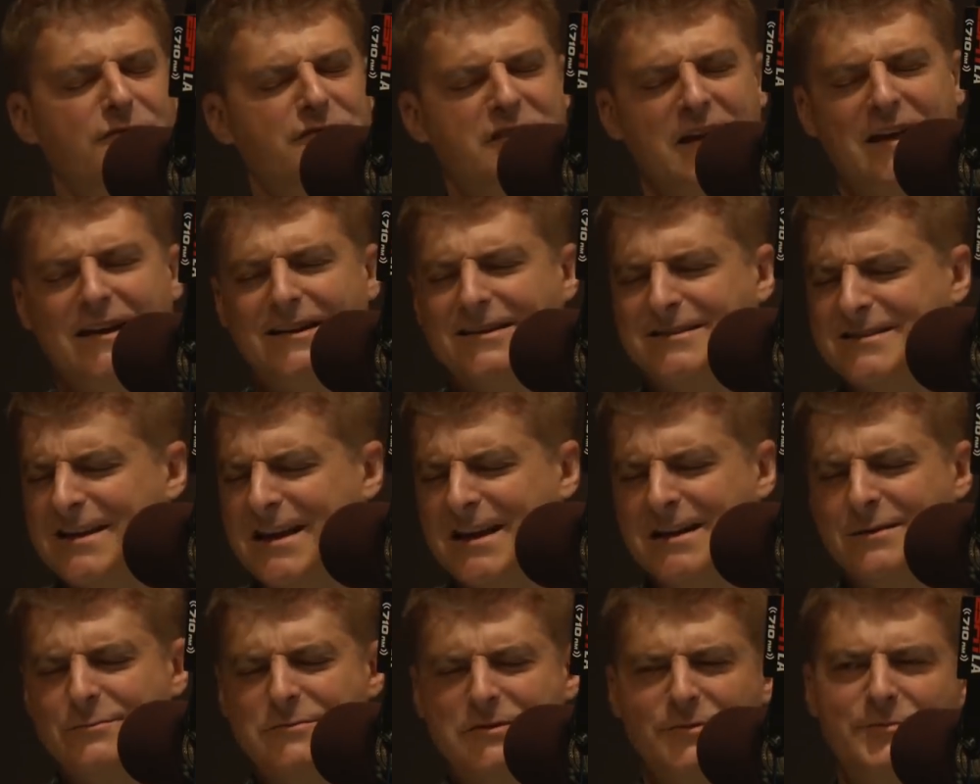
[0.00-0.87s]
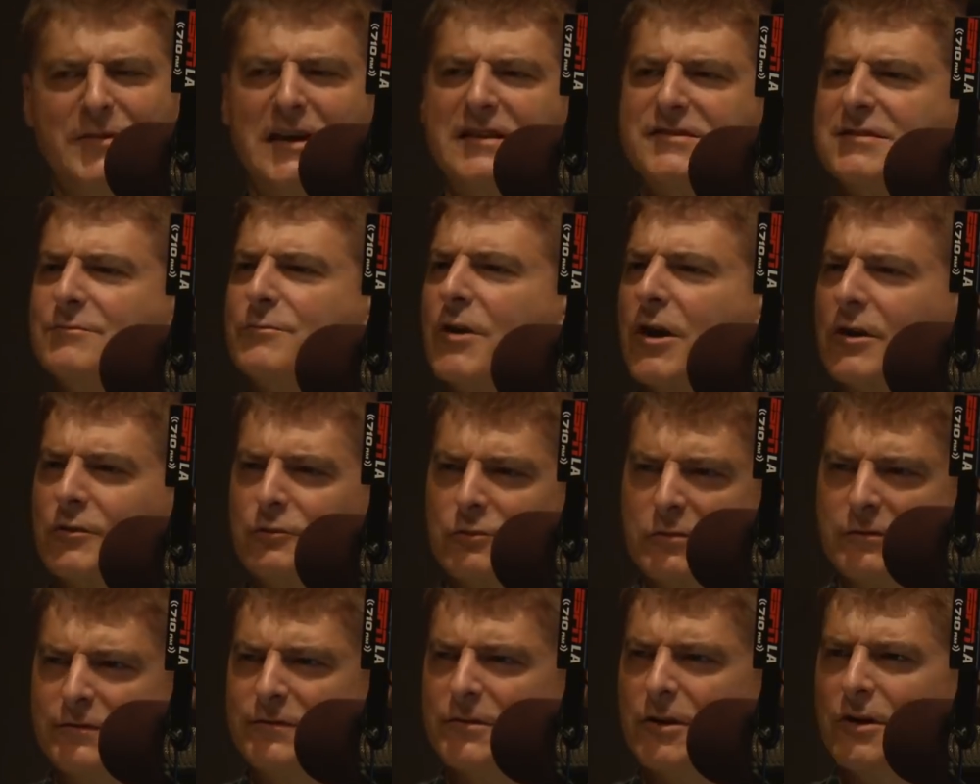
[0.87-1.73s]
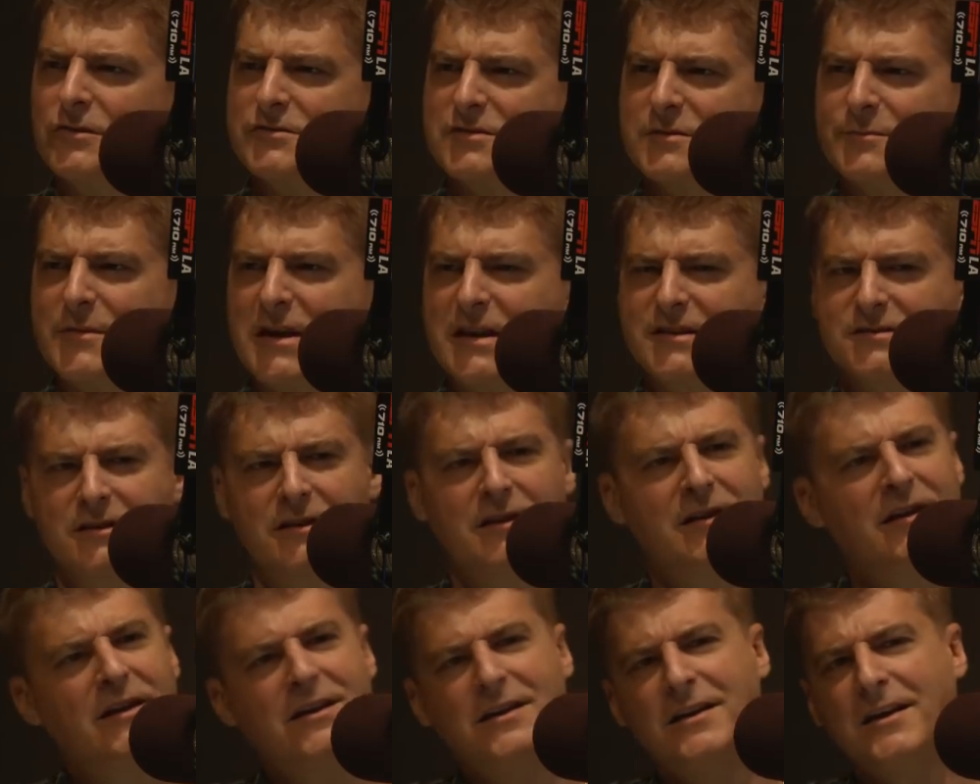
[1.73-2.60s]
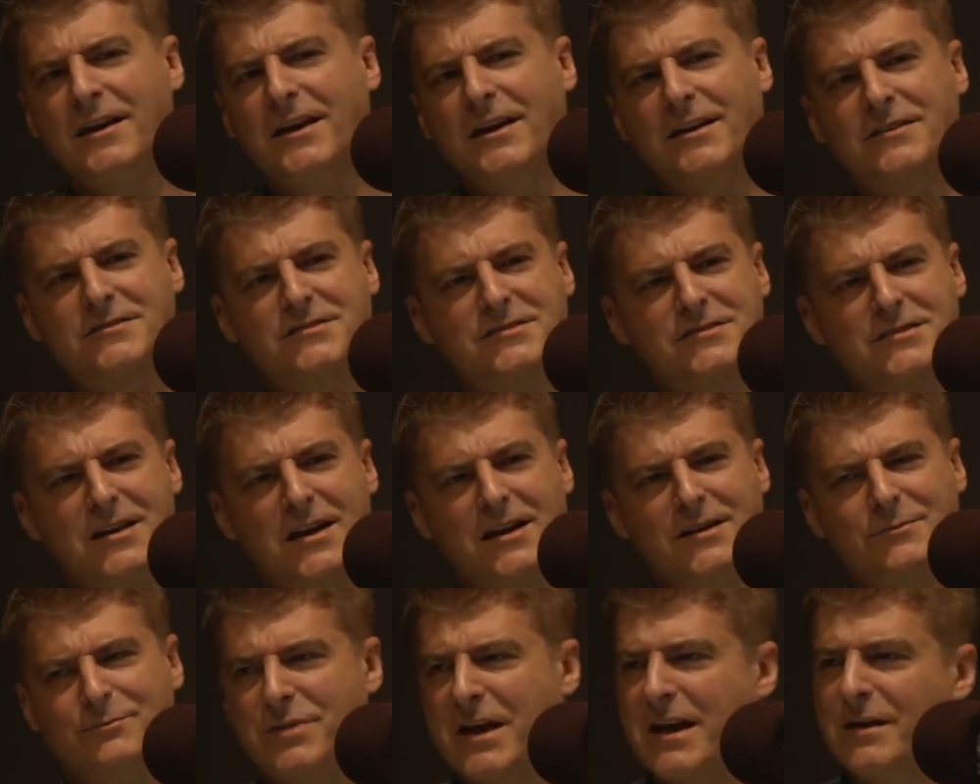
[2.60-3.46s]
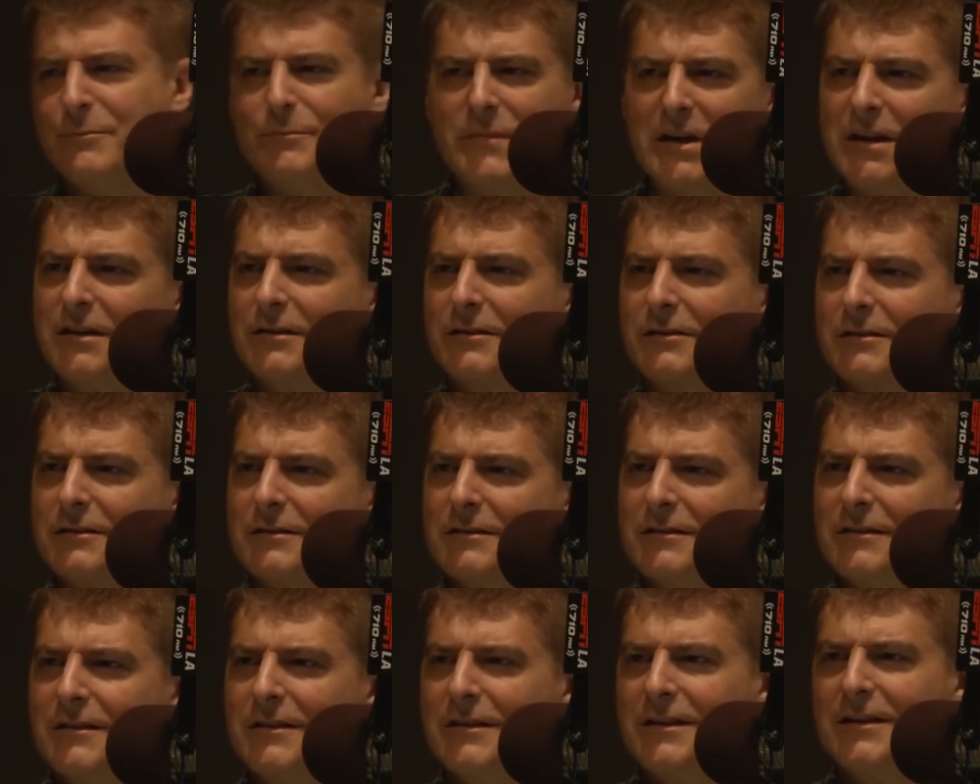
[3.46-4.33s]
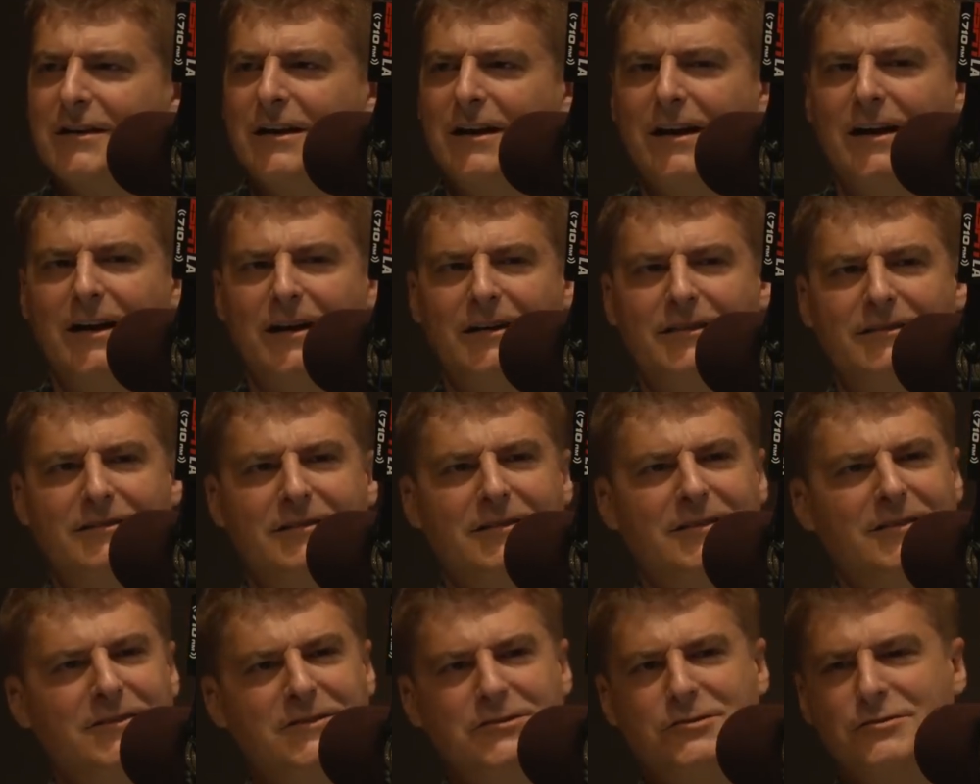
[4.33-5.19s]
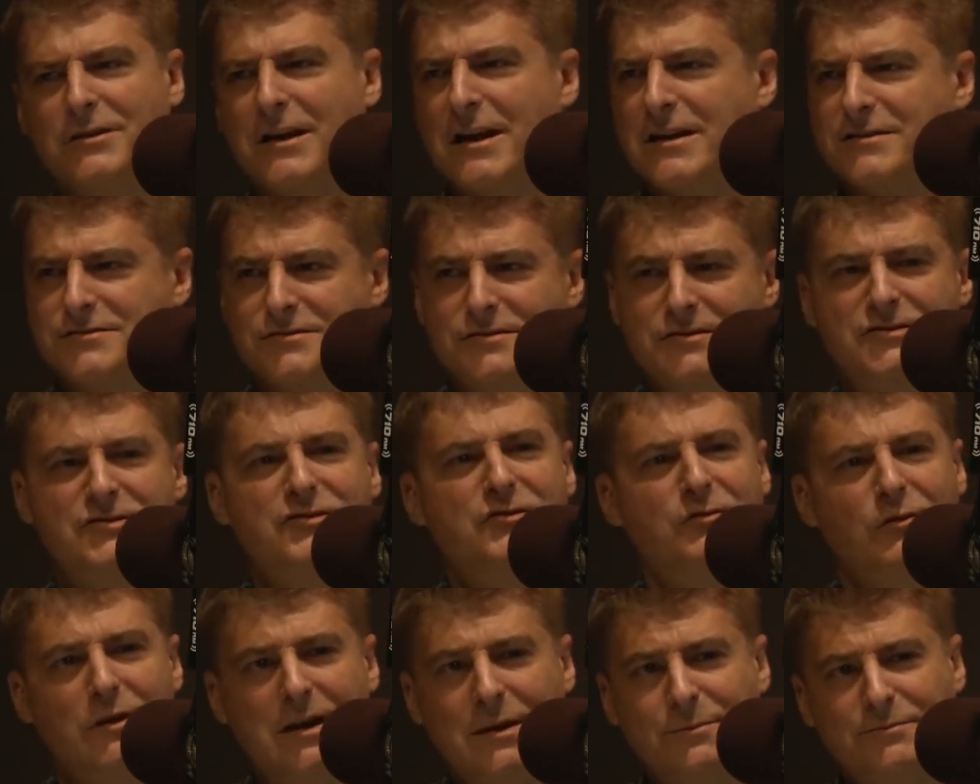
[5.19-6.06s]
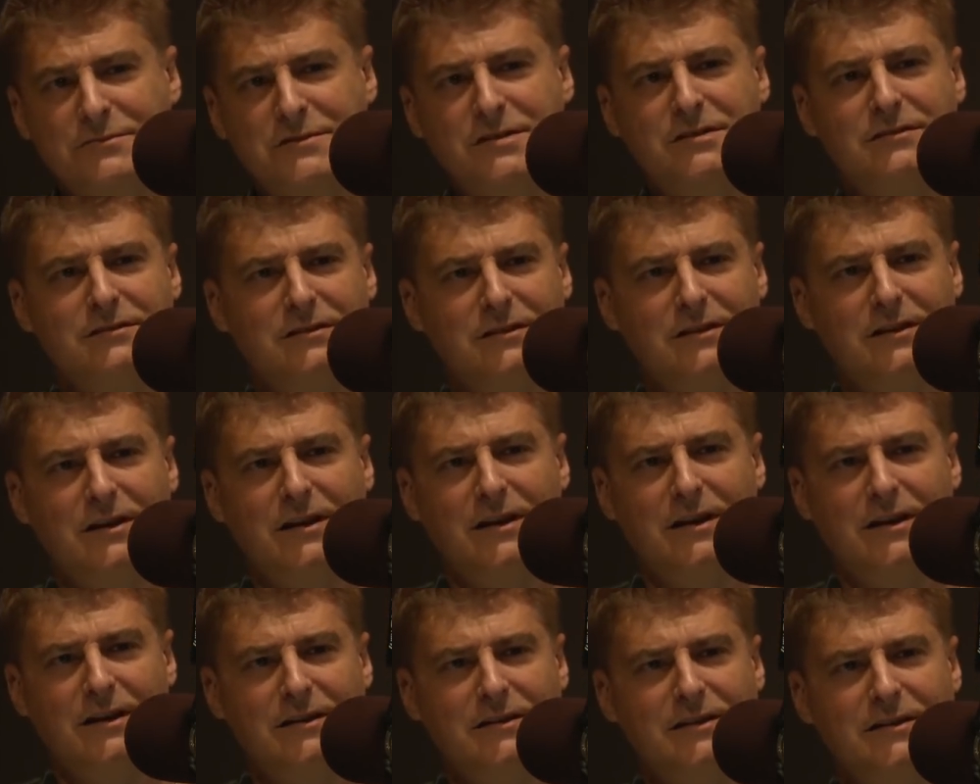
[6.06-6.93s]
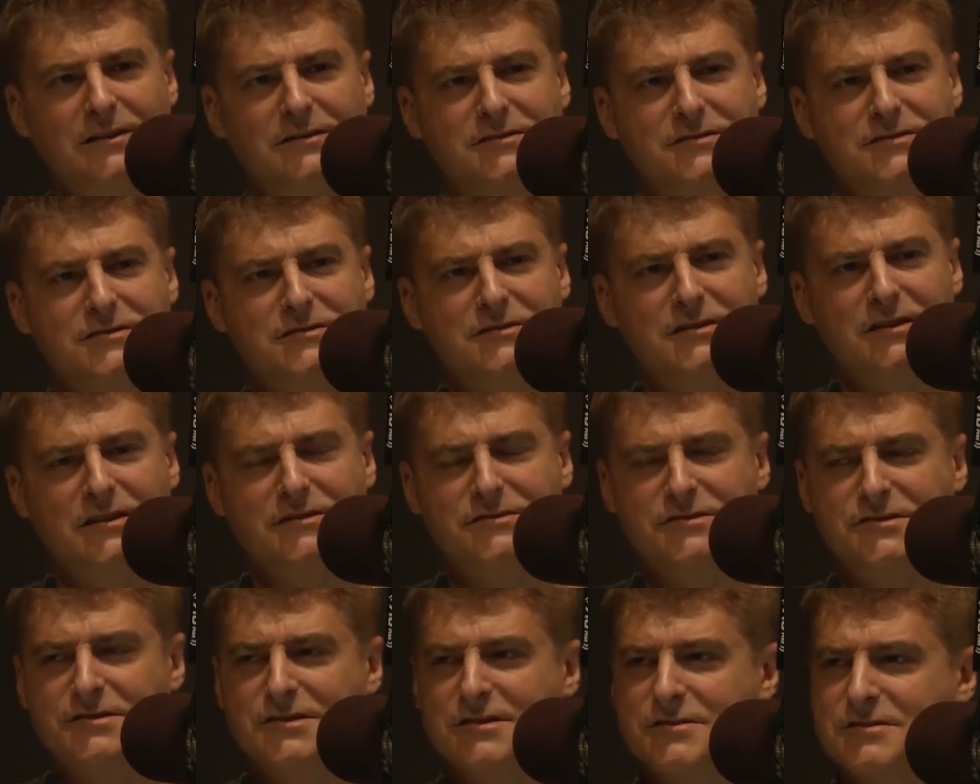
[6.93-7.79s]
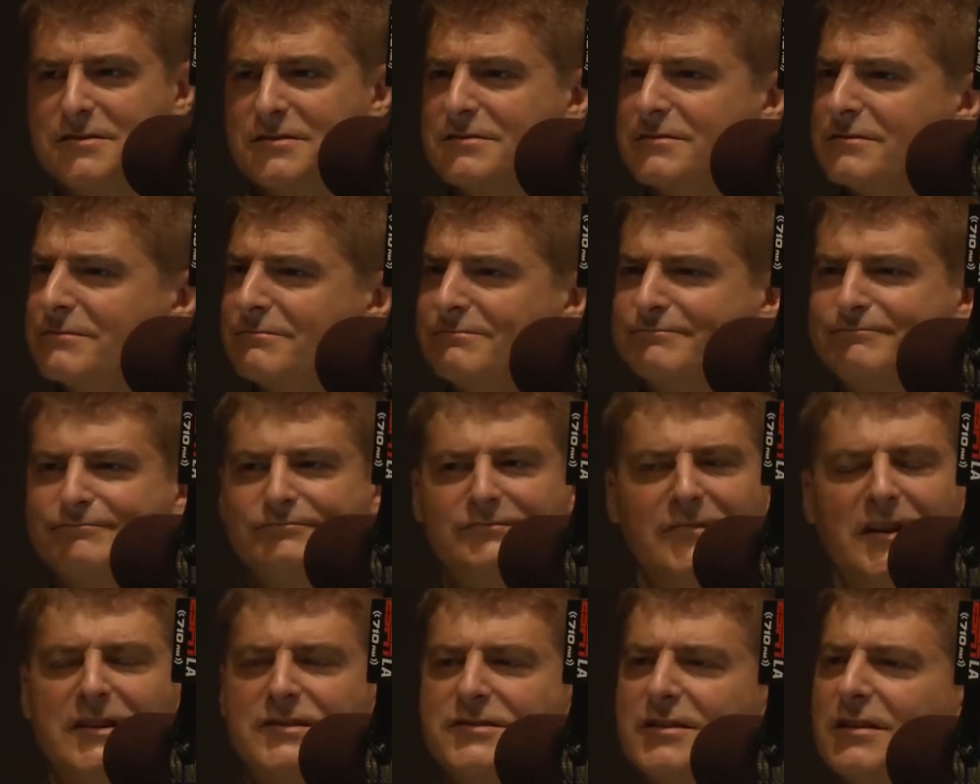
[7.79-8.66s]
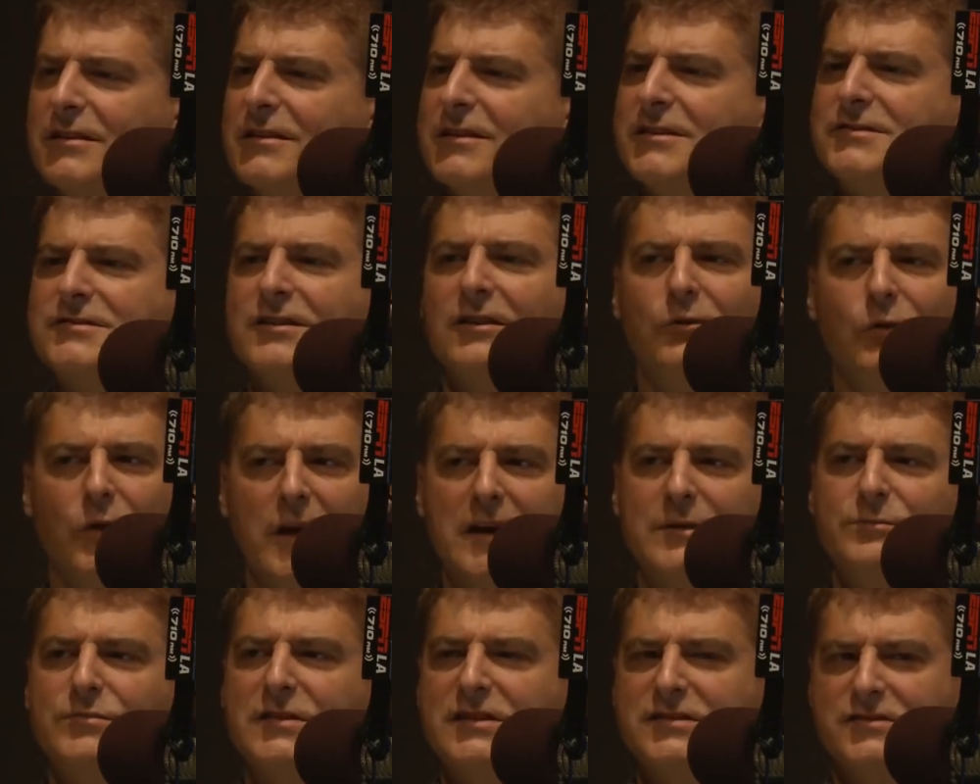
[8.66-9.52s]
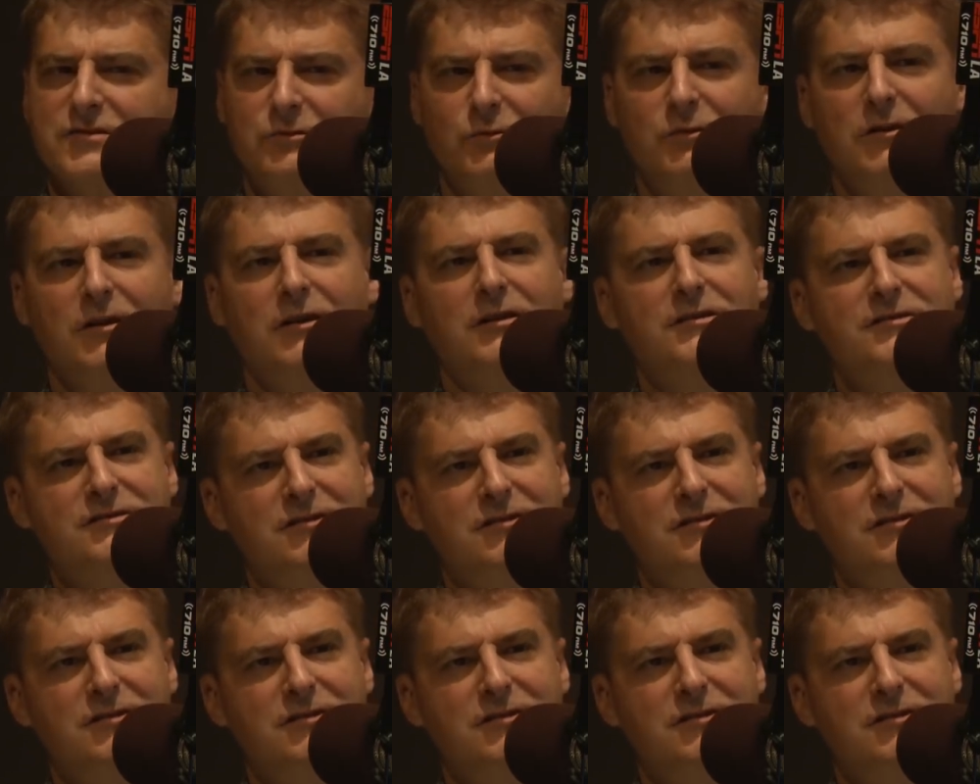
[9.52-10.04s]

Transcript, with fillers: Channing Tatum's amazing. Mark Ruffalo's amazing. It's Bennett Miller. You guys, the script. It's a great piece of work.